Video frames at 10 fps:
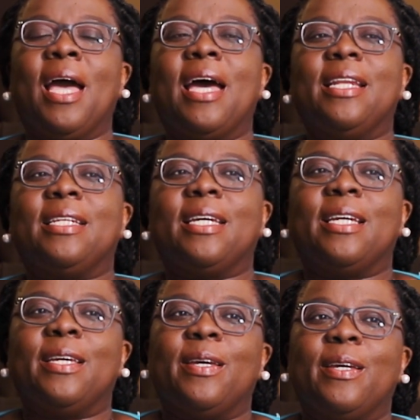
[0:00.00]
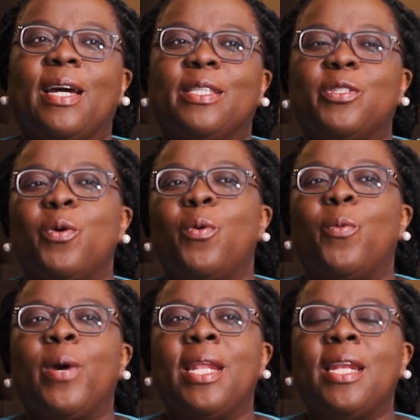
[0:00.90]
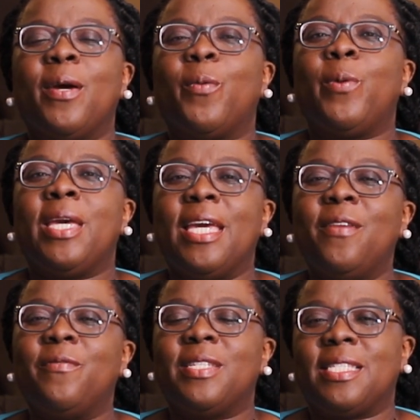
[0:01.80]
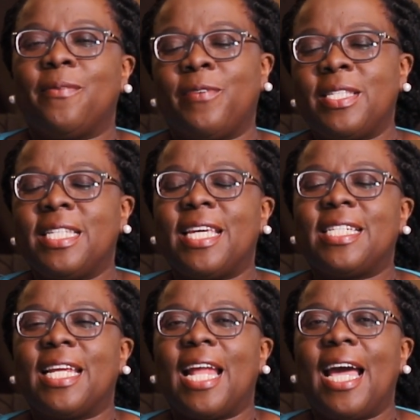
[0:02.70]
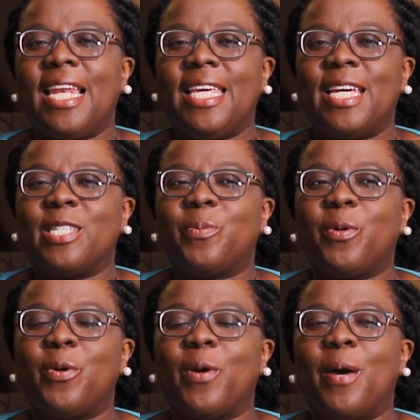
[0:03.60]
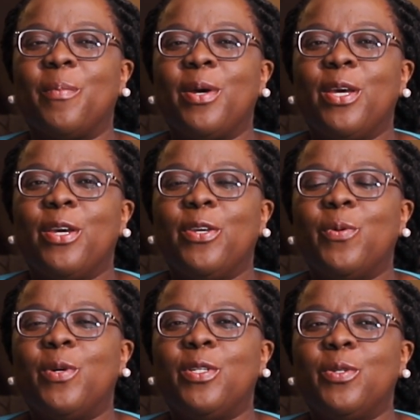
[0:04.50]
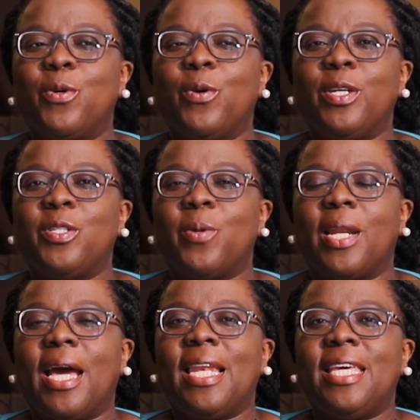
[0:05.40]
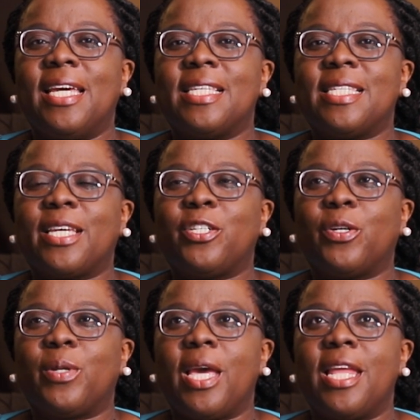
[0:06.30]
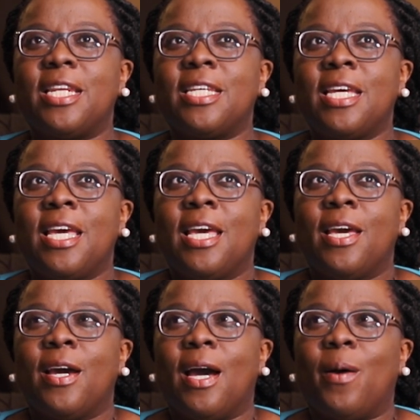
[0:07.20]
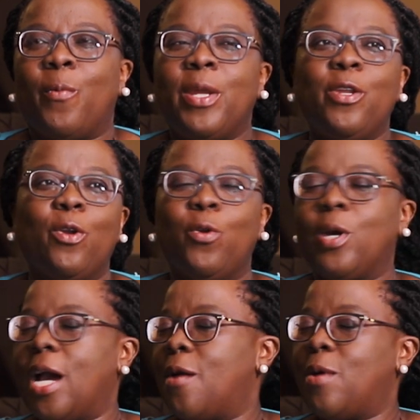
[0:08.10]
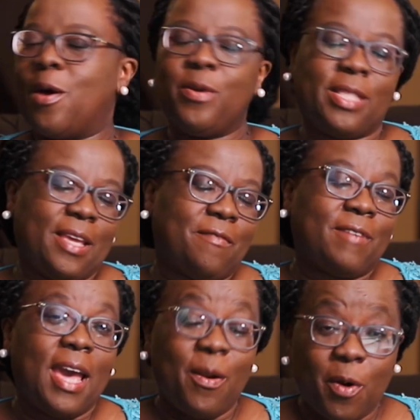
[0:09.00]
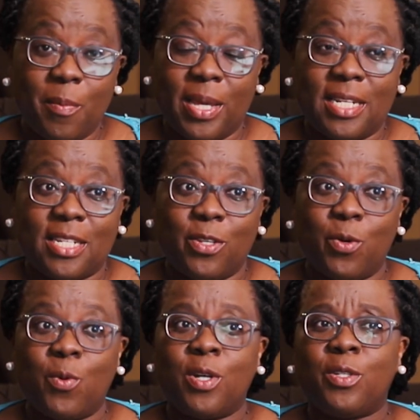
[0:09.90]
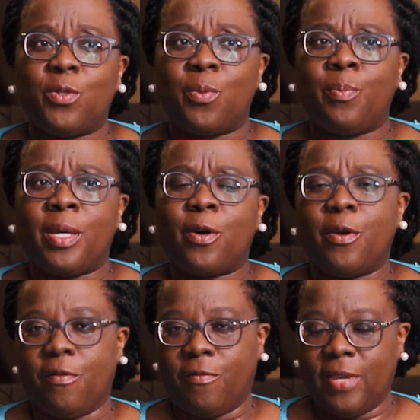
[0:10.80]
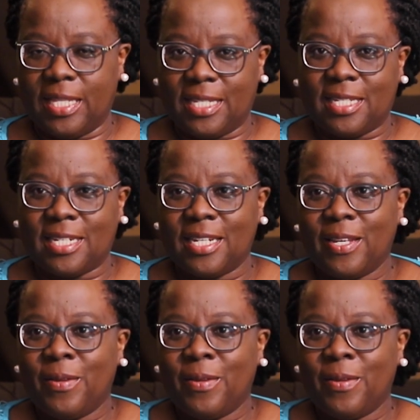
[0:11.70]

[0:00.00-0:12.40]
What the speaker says: And so when we investigate an early years program, you want to go into an early years section, and when you look around the environment, you want to be convinced